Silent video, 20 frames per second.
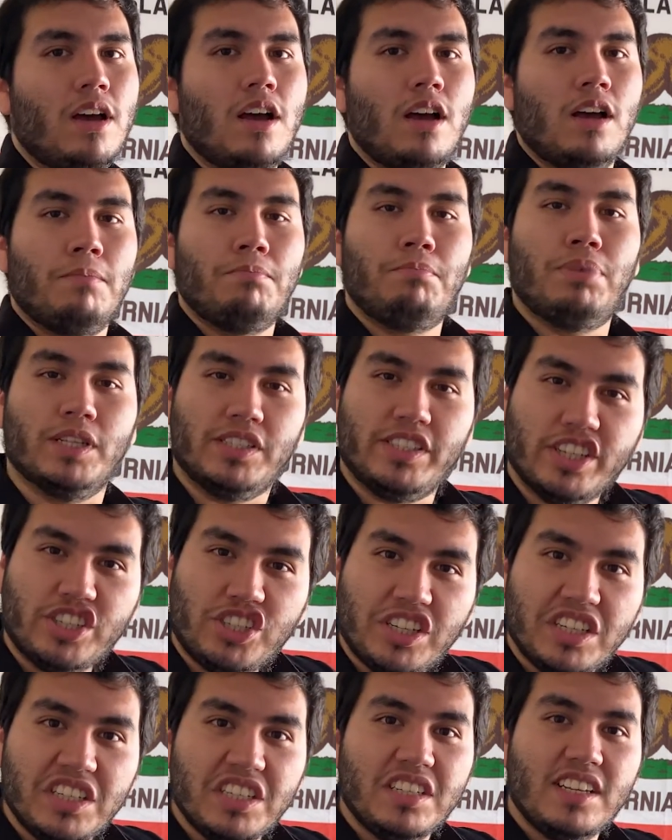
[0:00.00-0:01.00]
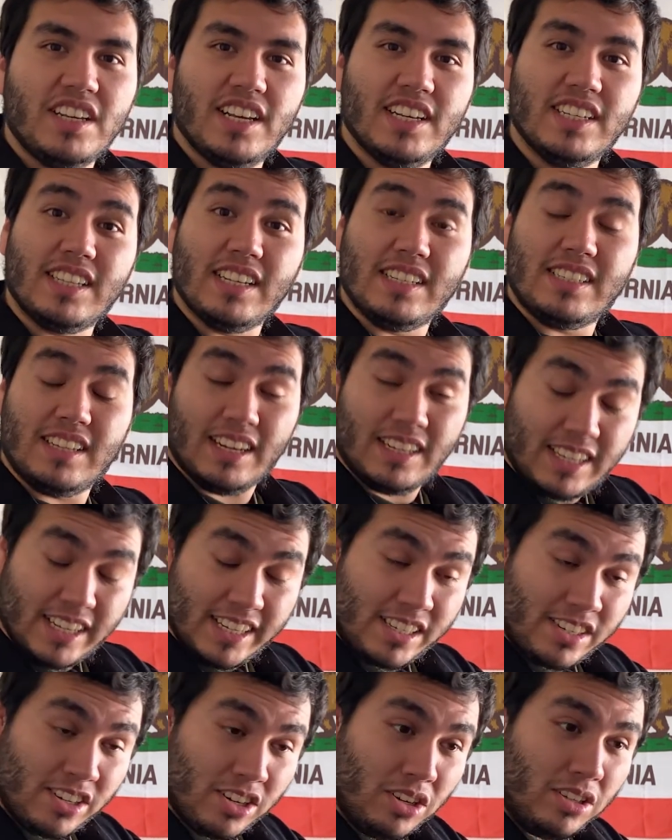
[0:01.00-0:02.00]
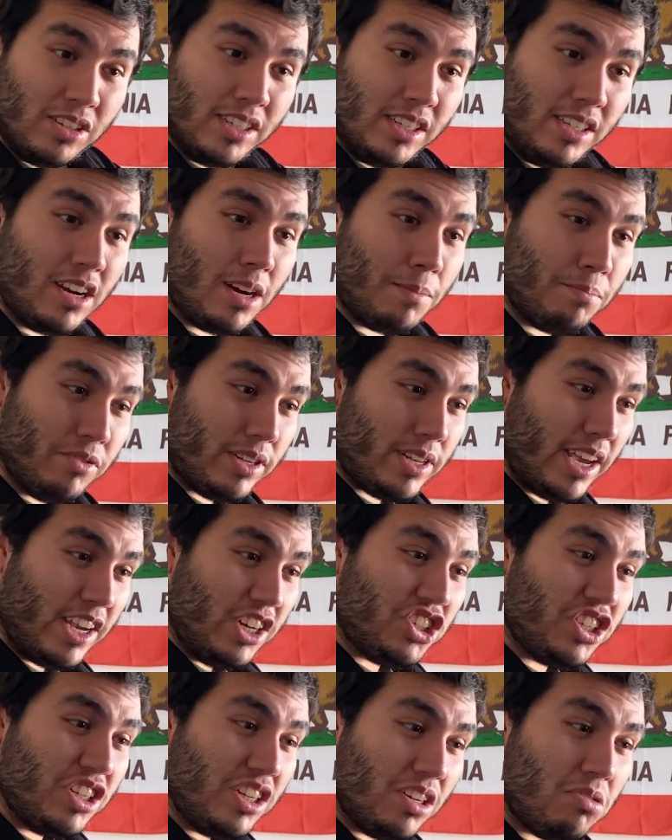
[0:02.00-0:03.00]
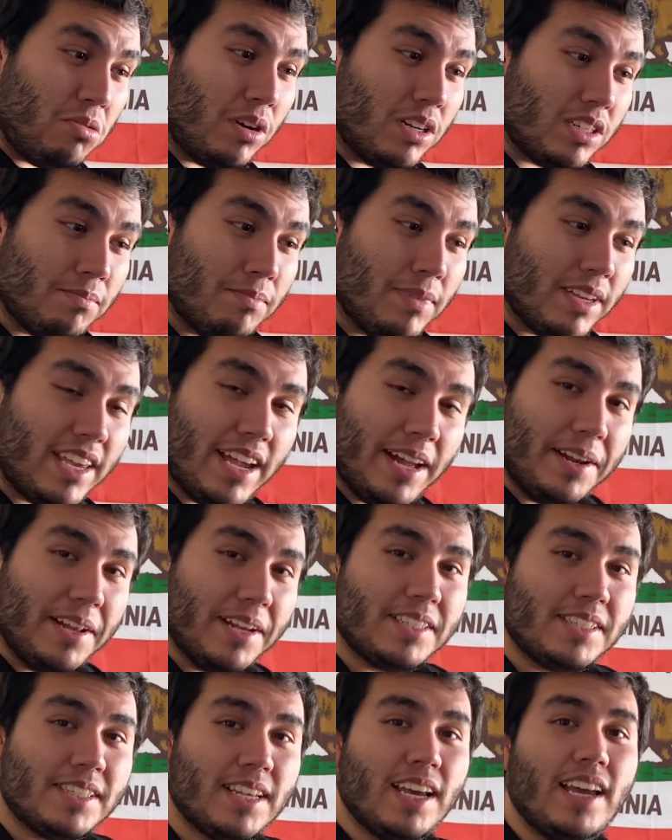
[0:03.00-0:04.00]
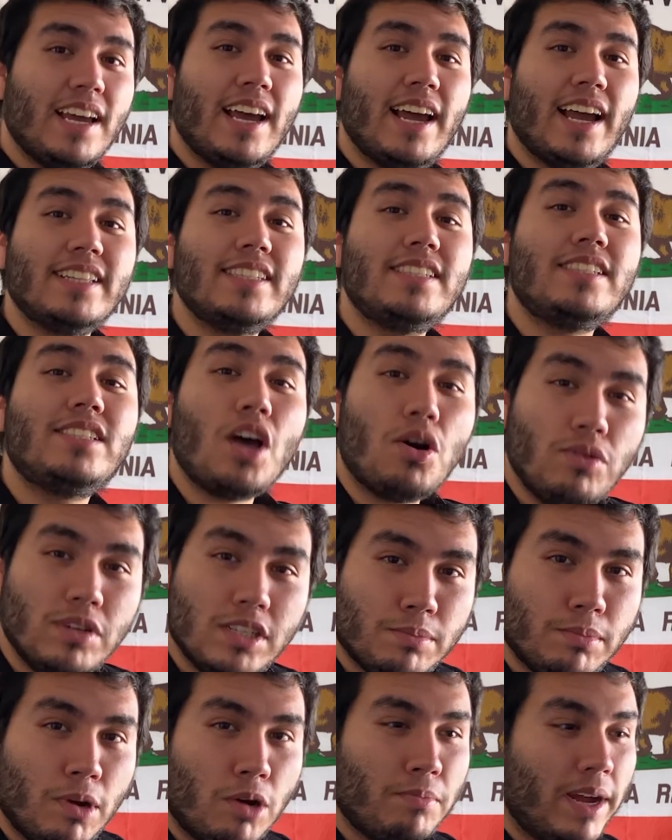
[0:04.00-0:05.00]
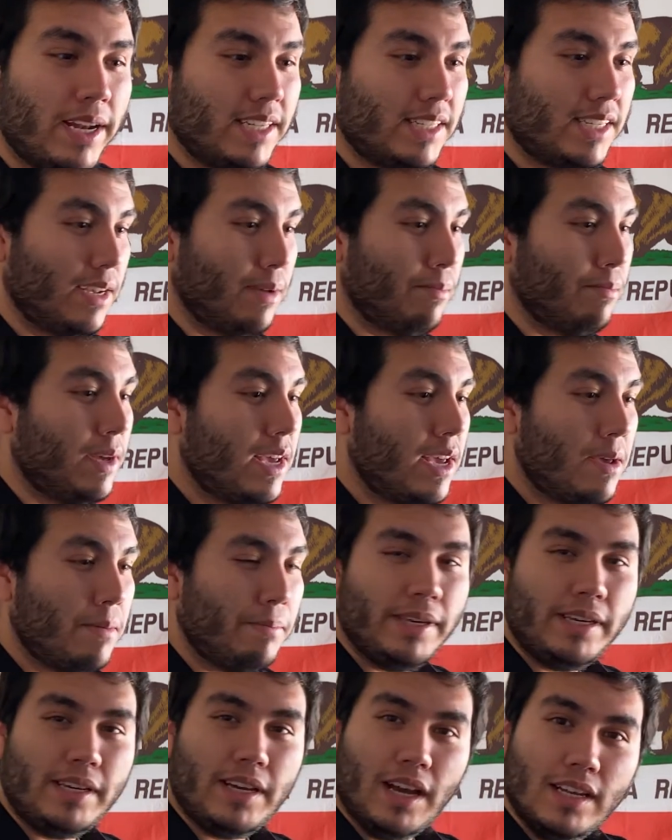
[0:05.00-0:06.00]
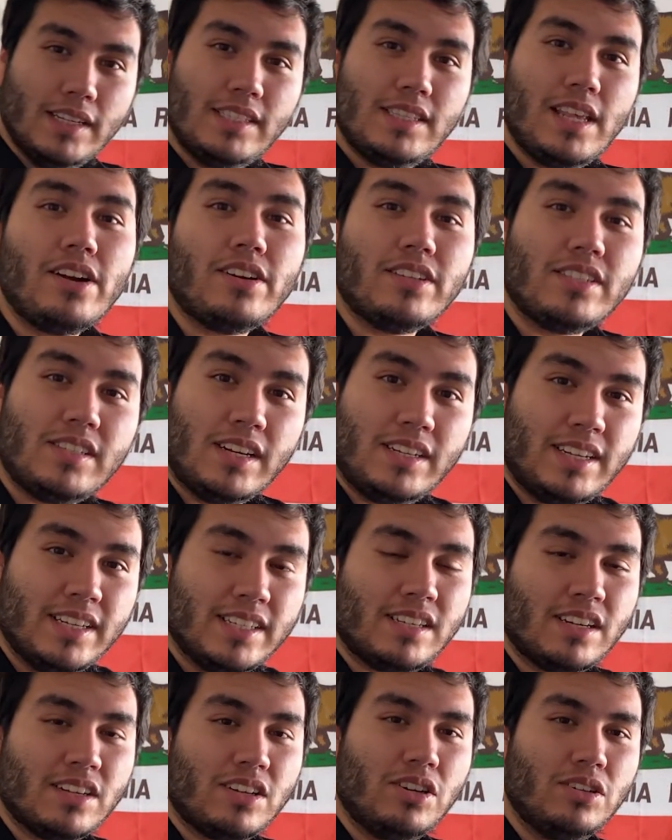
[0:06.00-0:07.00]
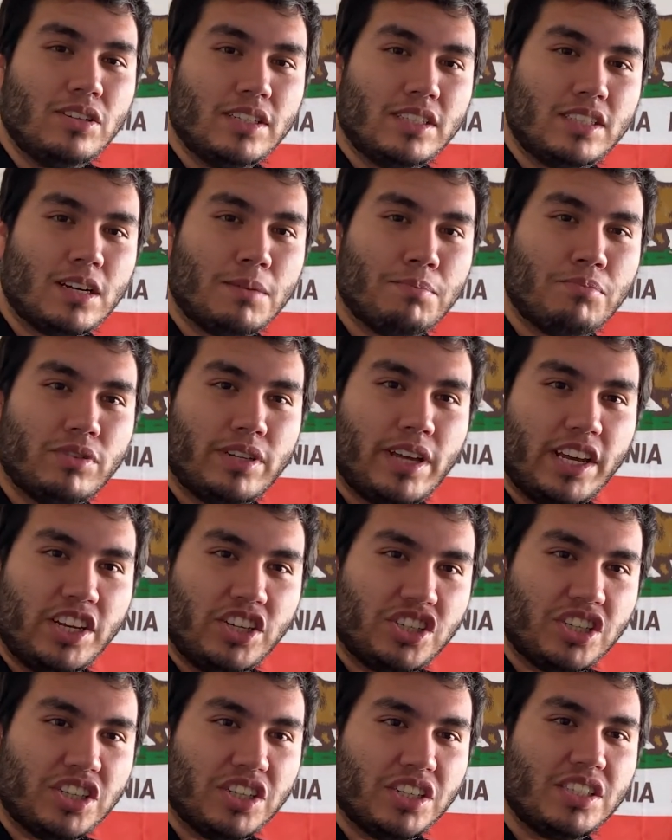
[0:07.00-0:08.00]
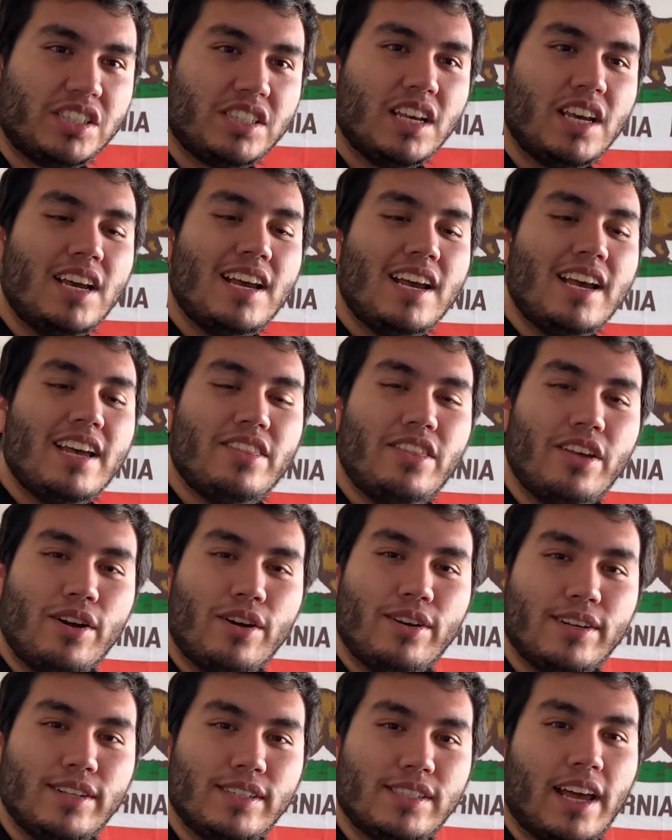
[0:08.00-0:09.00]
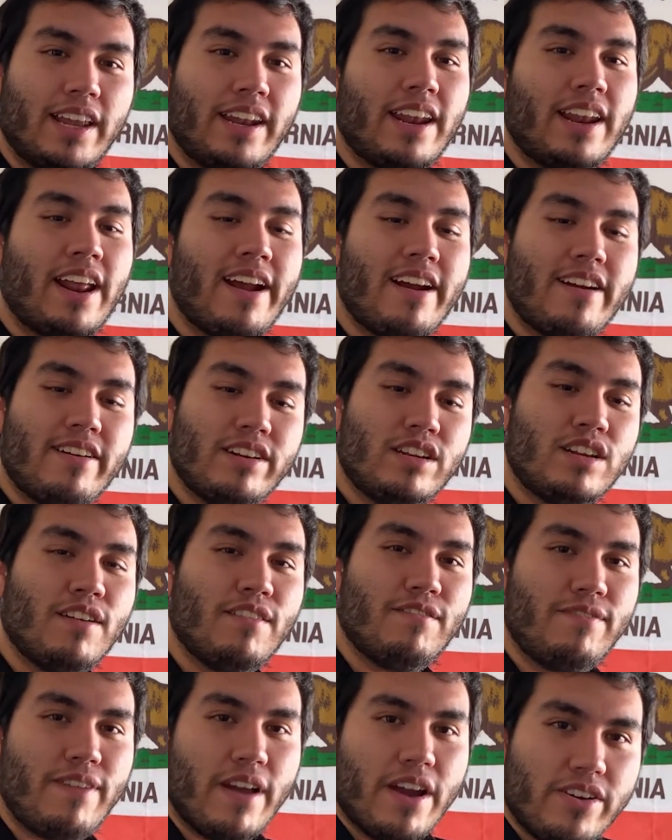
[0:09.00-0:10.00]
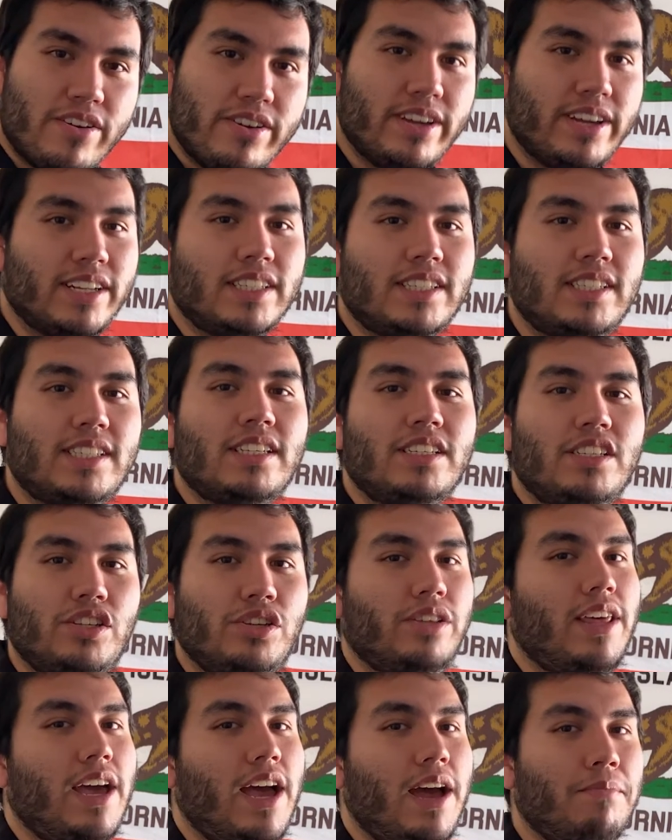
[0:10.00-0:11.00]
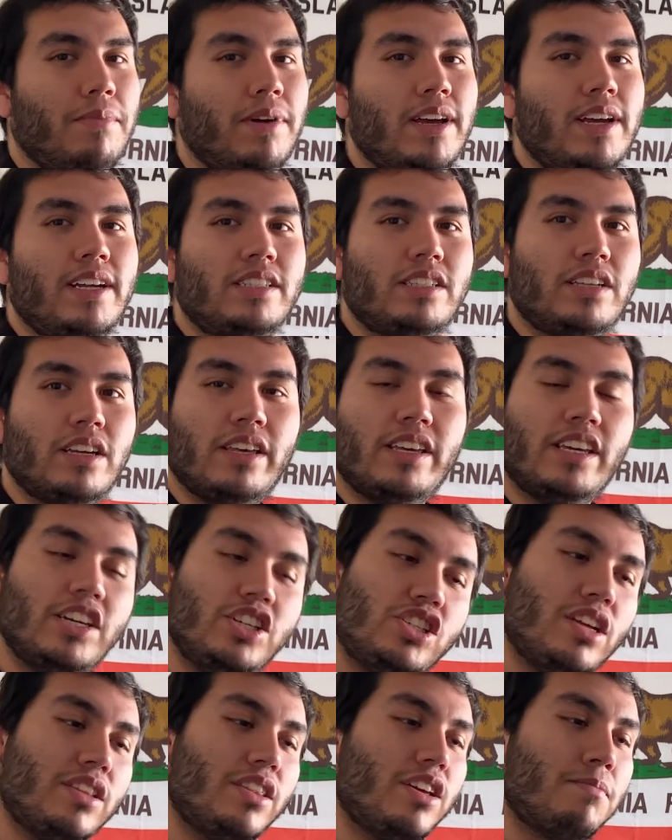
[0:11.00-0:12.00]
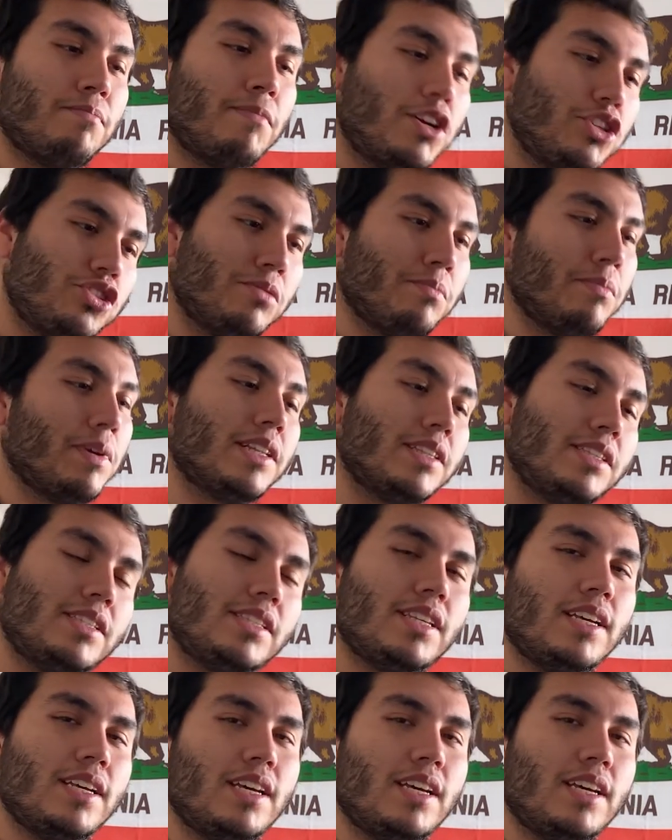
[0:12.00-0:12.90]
position is a statistical interpretation in quantum mechanics, and so is momentum. Because they are statistical interpretations, there is an inherent variance to them, to each of their measurements.